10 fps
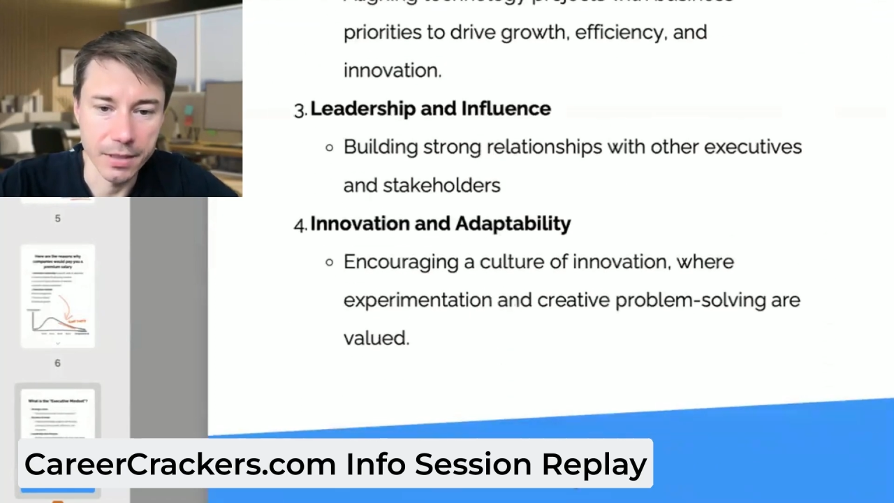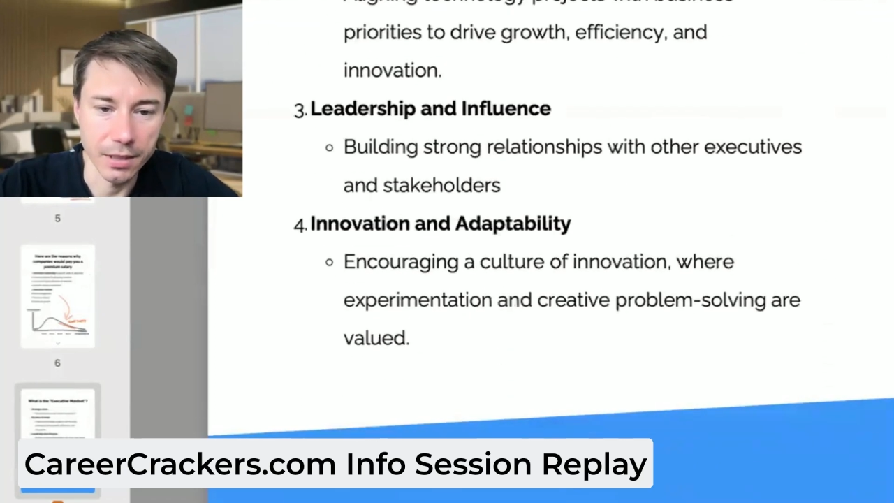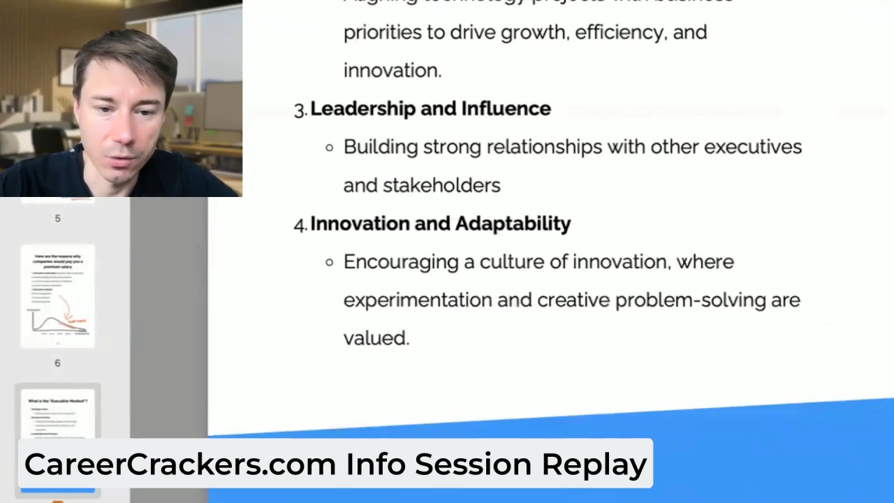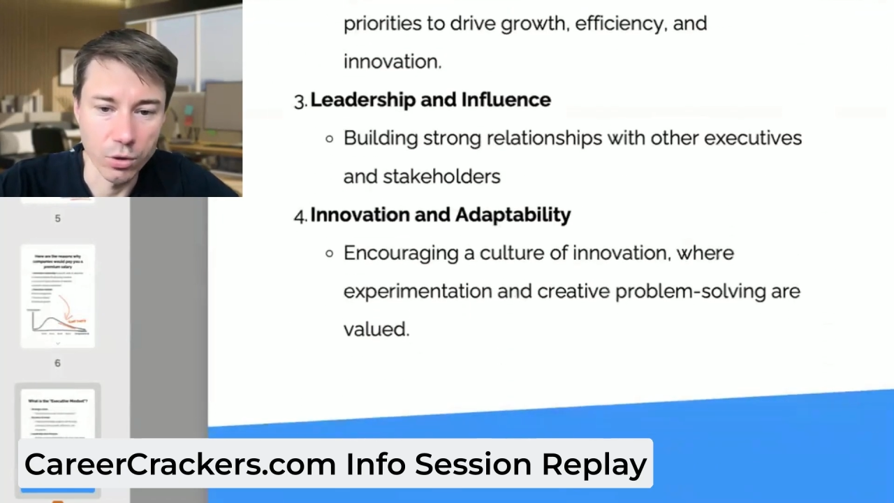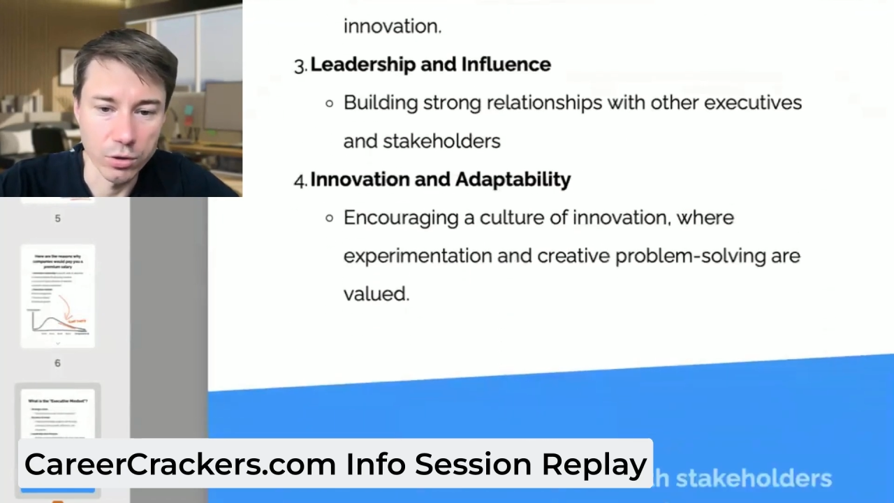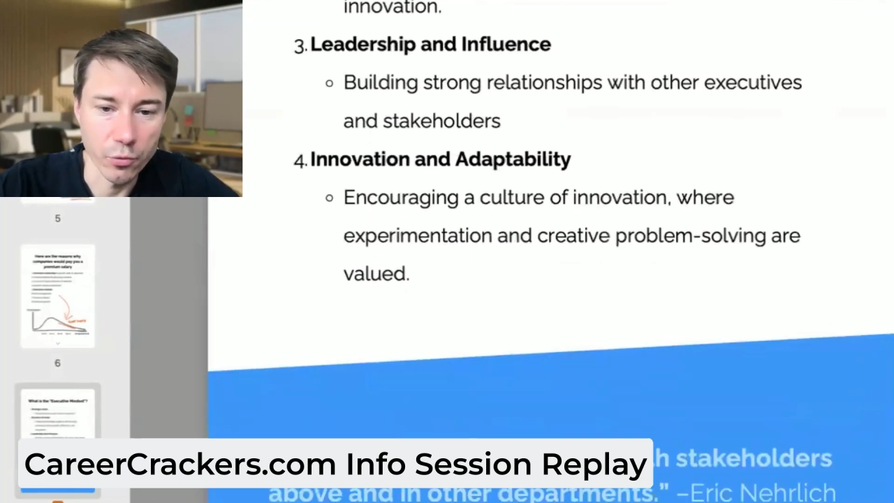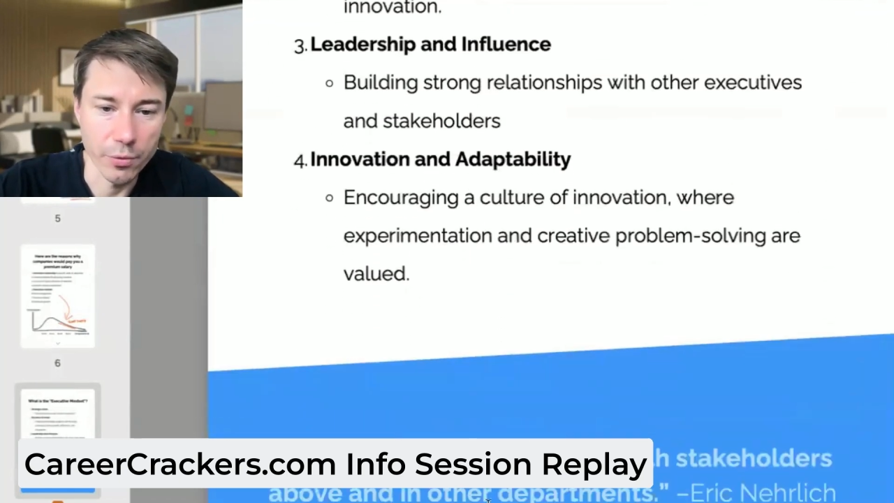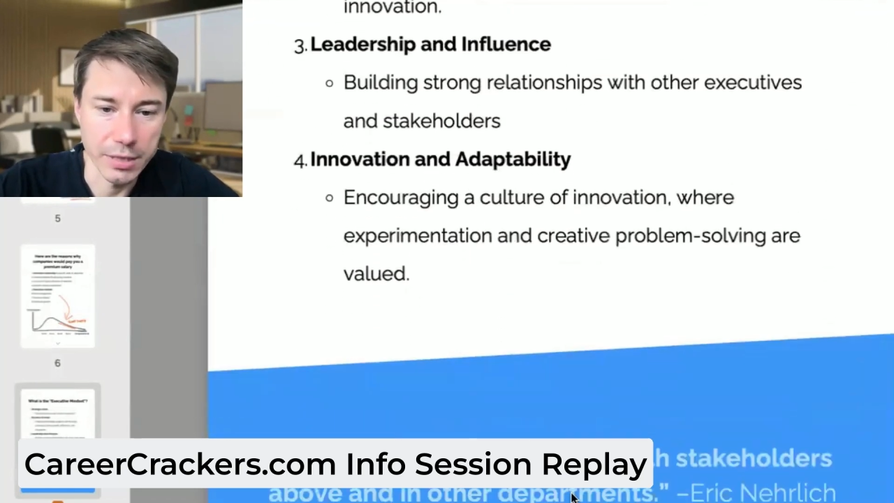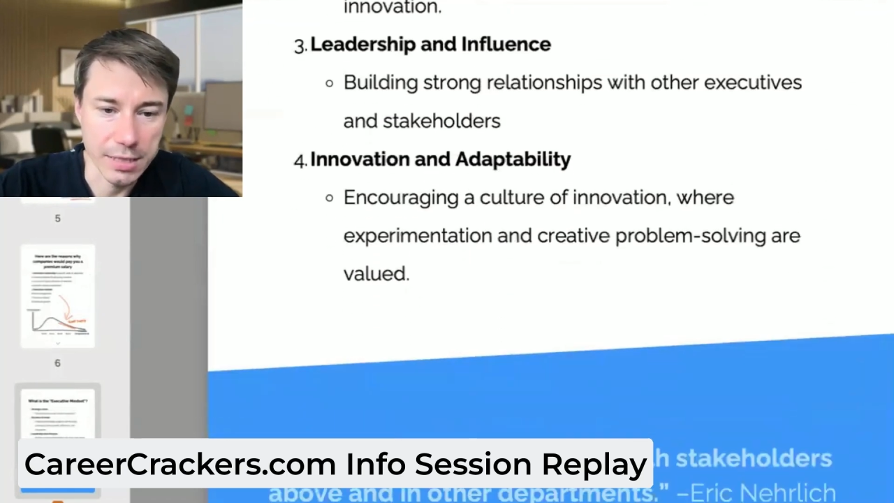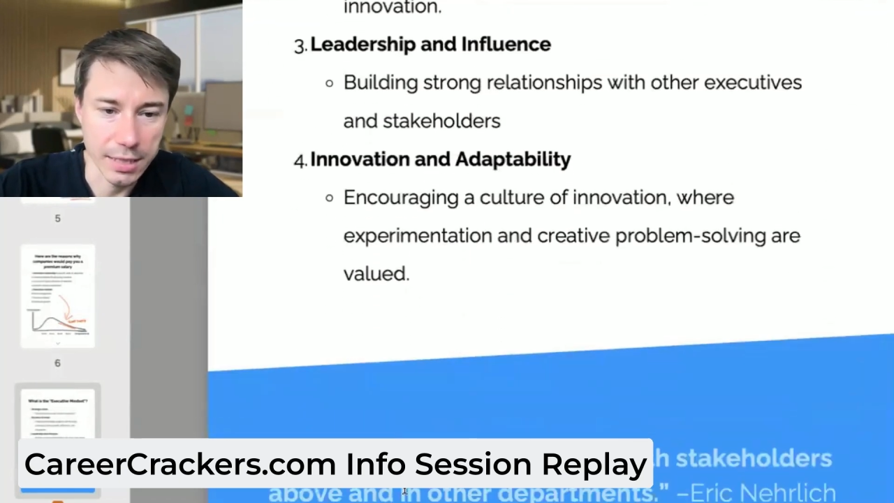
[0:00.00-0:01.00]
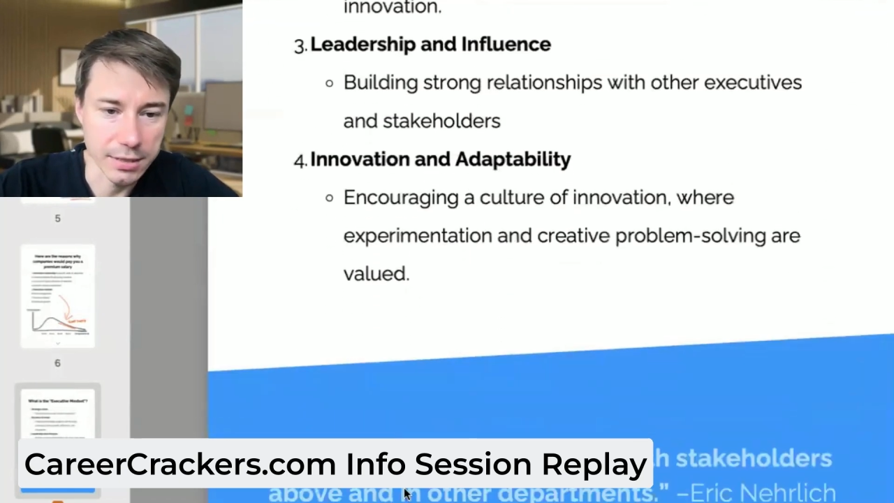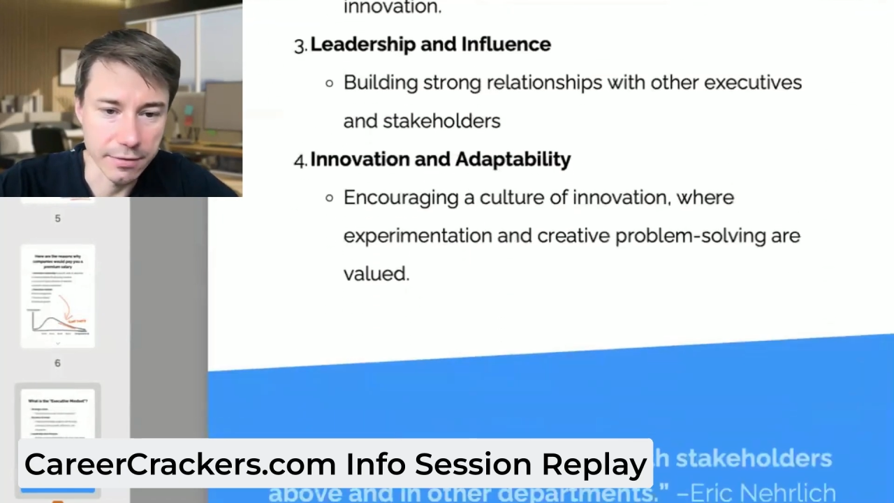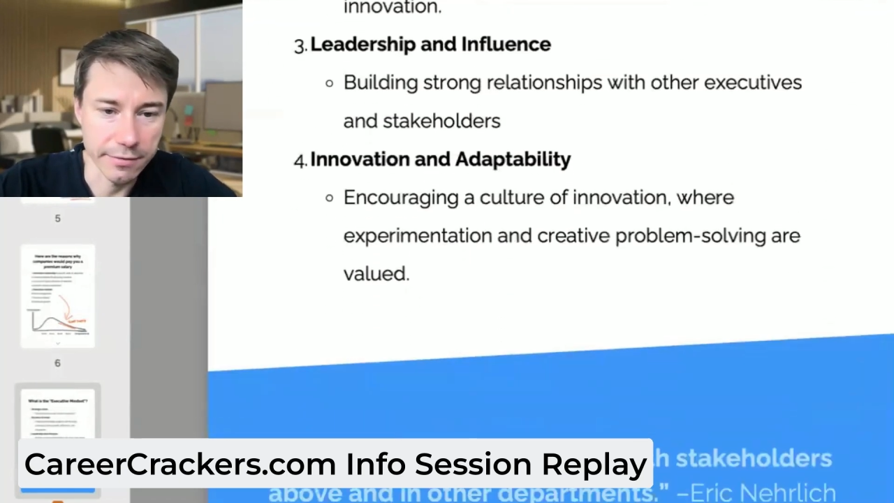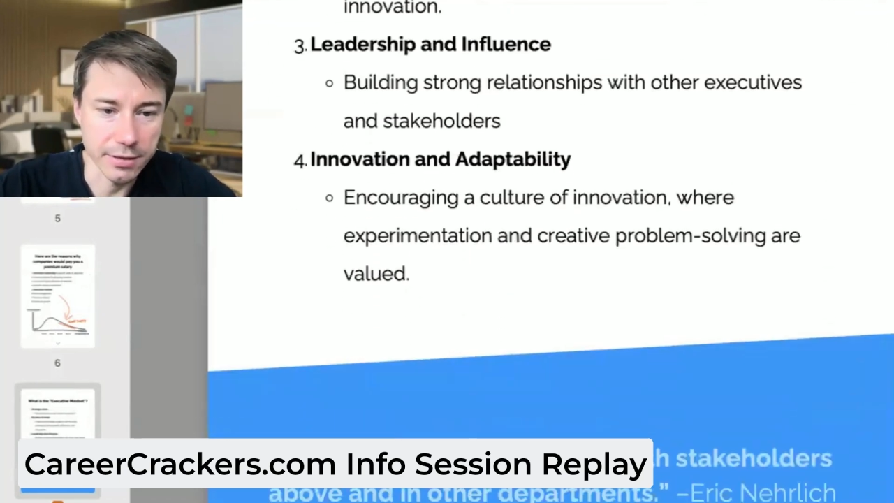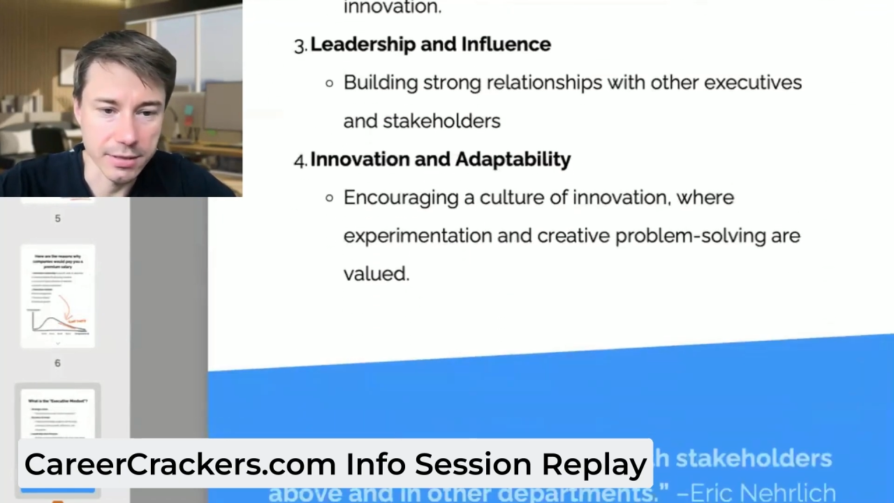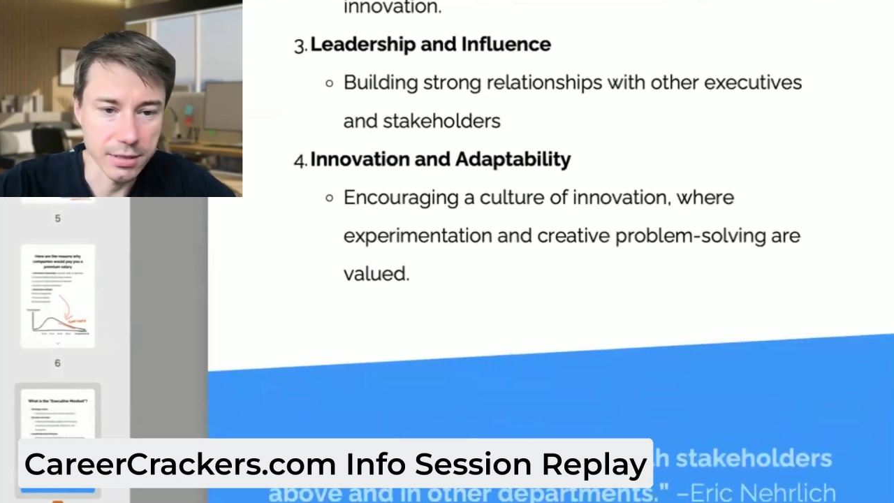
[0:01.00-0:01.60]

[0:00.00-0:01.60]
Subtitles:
when we were discussing this,